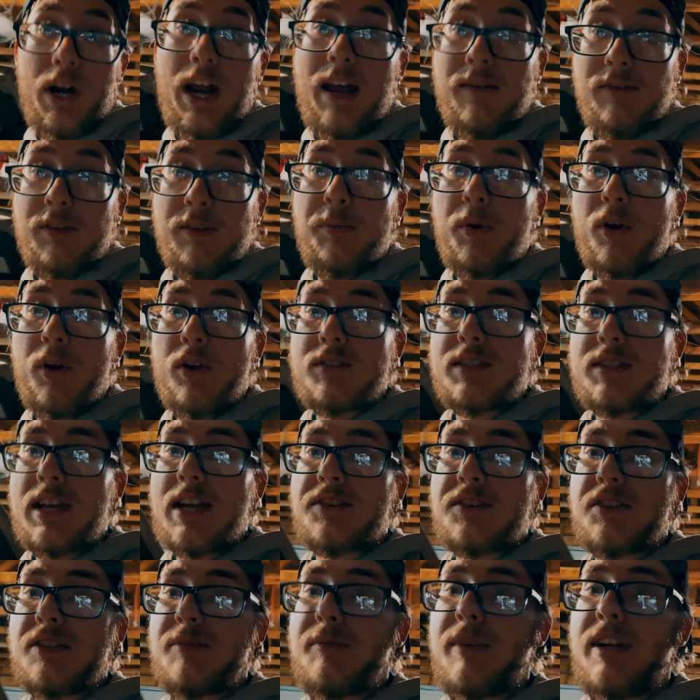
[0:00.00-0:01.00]
have the parts
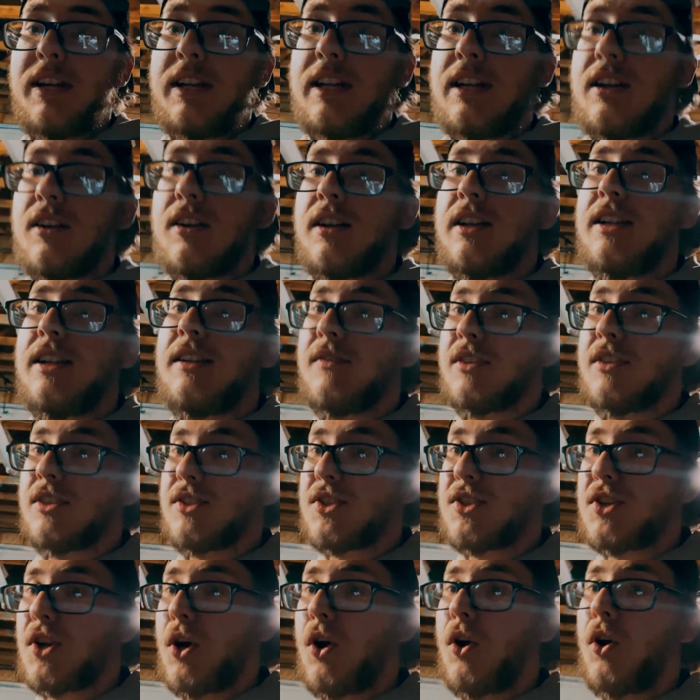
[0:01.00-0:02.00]
actually been here to even
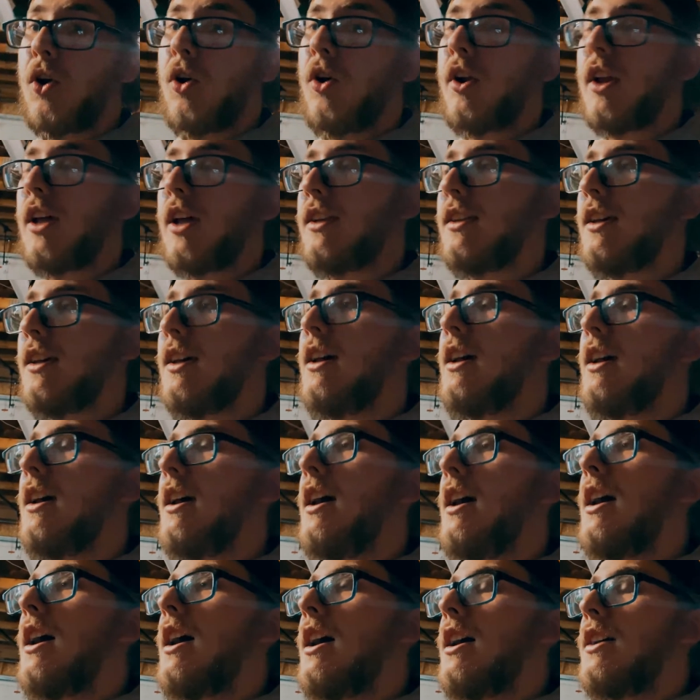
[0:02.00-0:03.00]
start on it.
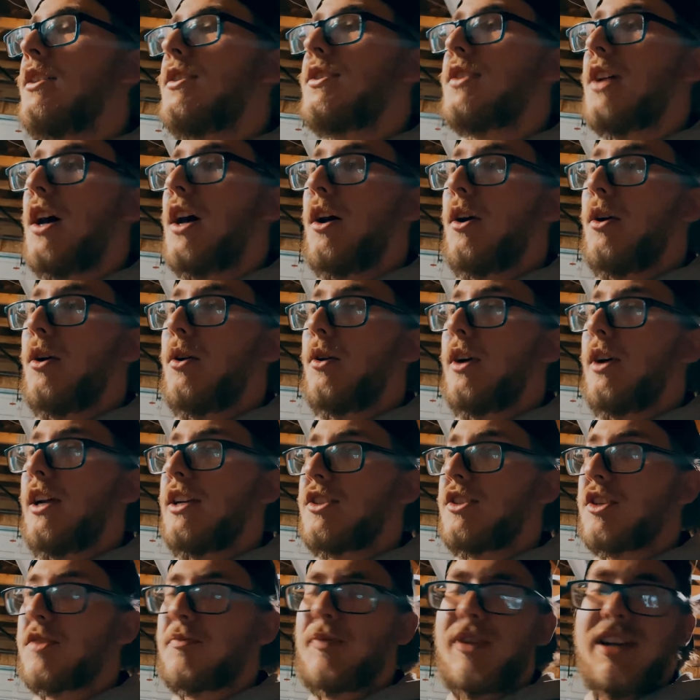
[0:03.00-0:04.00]
So
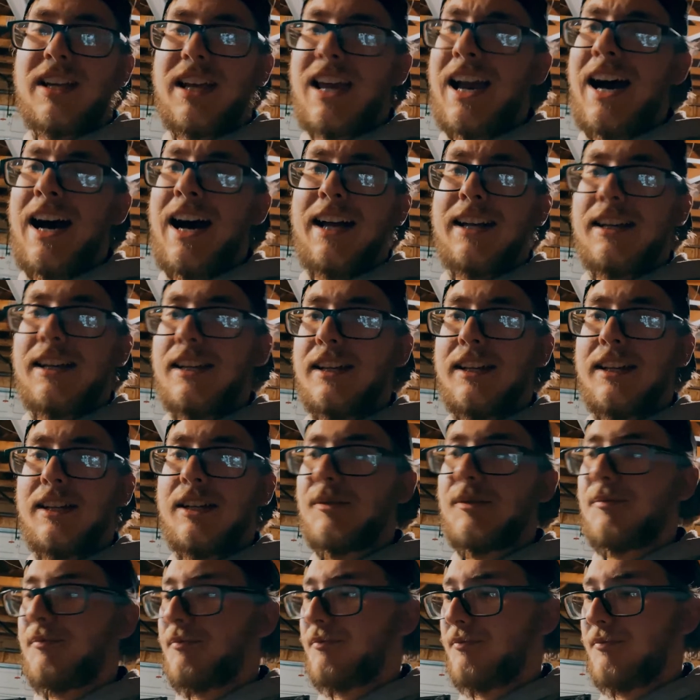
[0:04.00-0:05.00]
it's just been kind
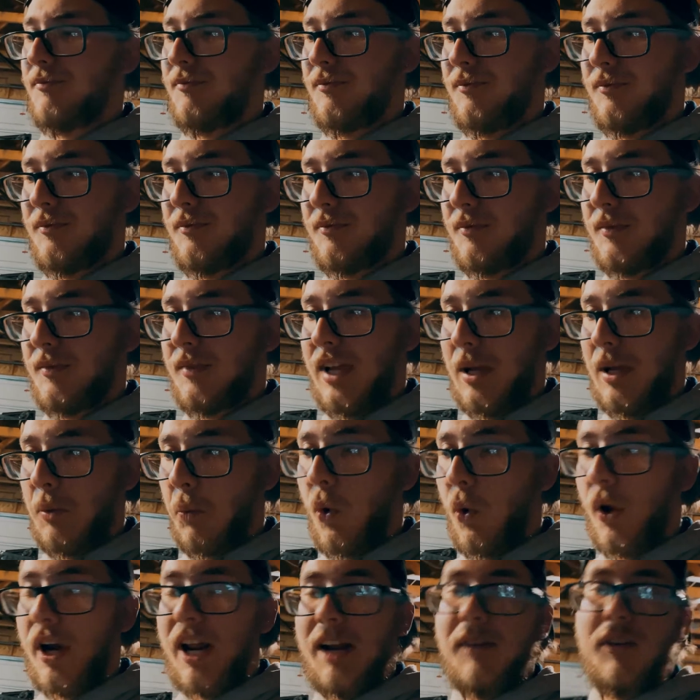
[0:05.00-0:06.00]
of
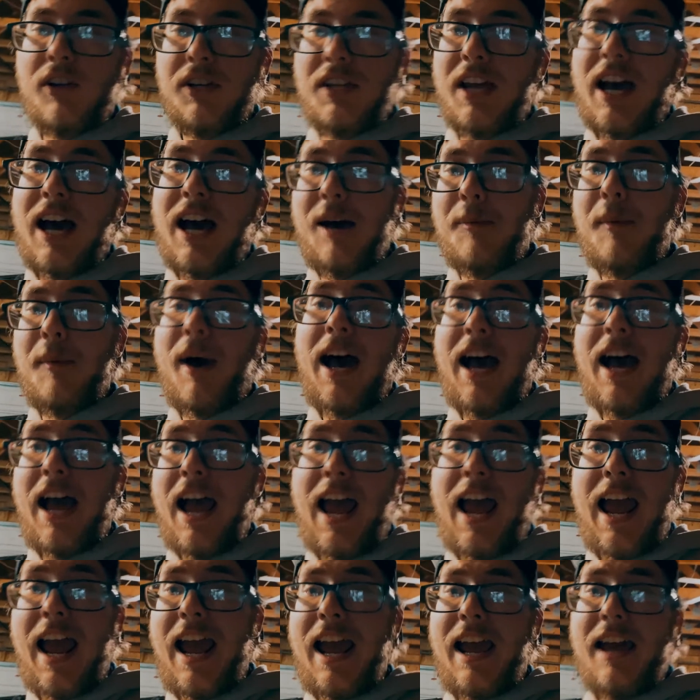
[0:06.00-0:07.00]
whatever time I
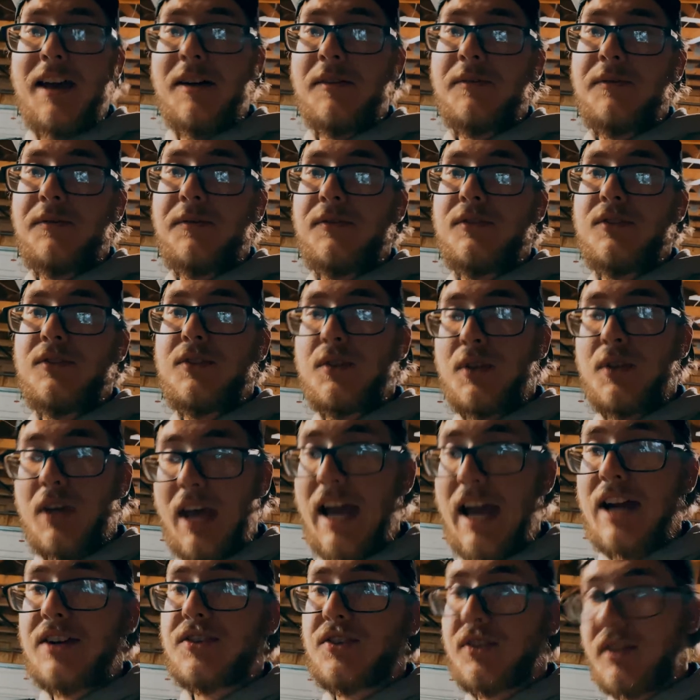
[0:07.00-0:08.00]
have to
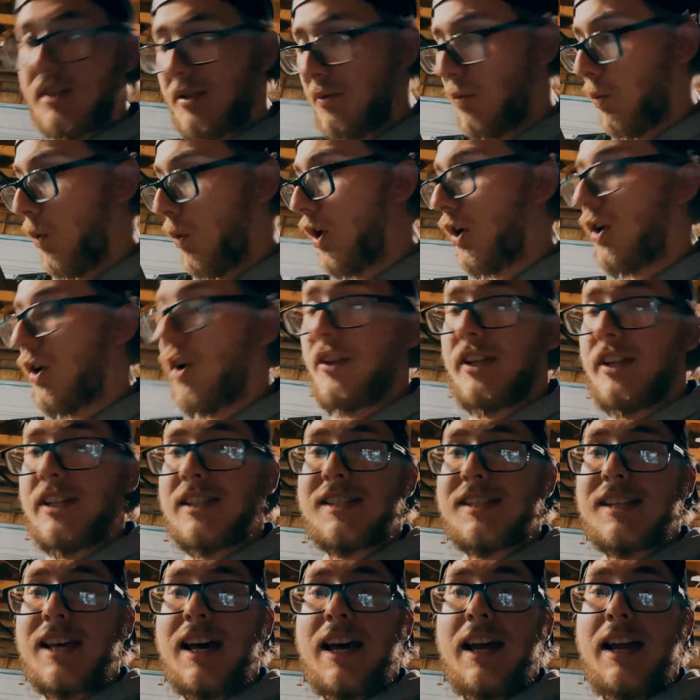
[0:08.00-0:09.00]
actually work on
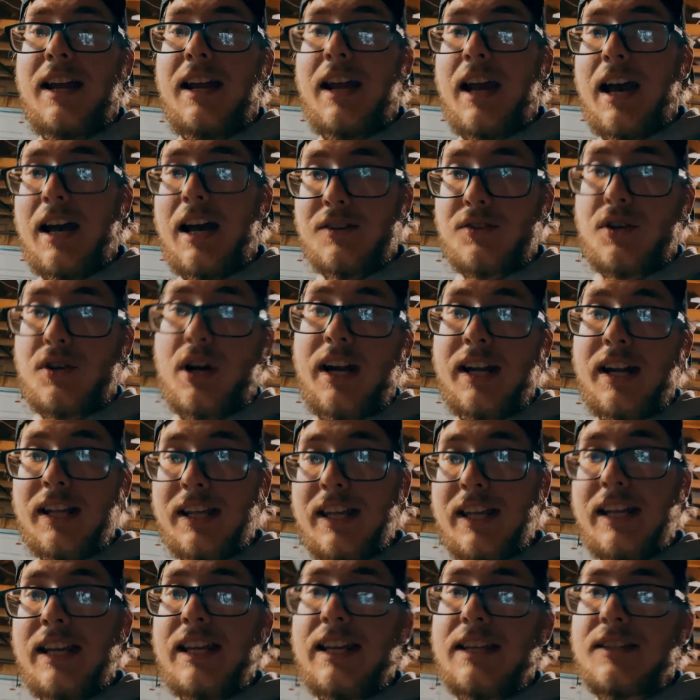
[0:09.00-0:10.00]
this thing, I try to
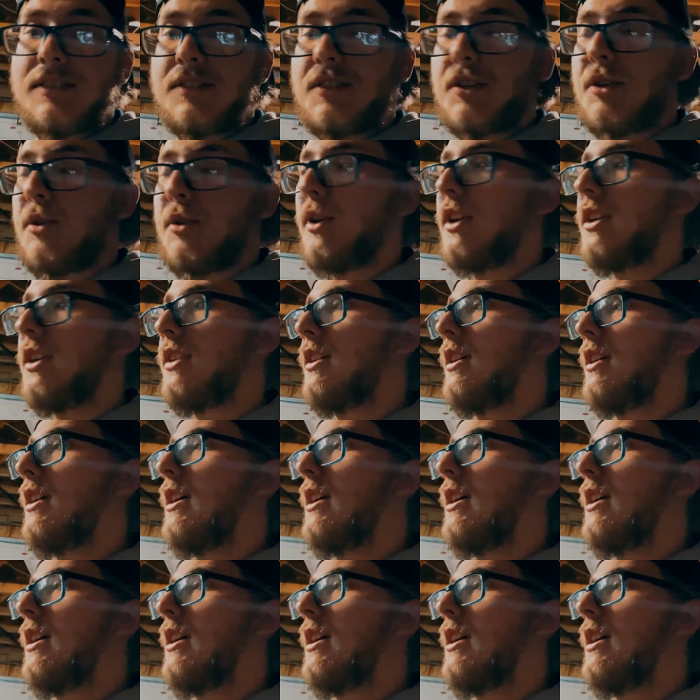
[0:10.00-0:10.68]
get into it.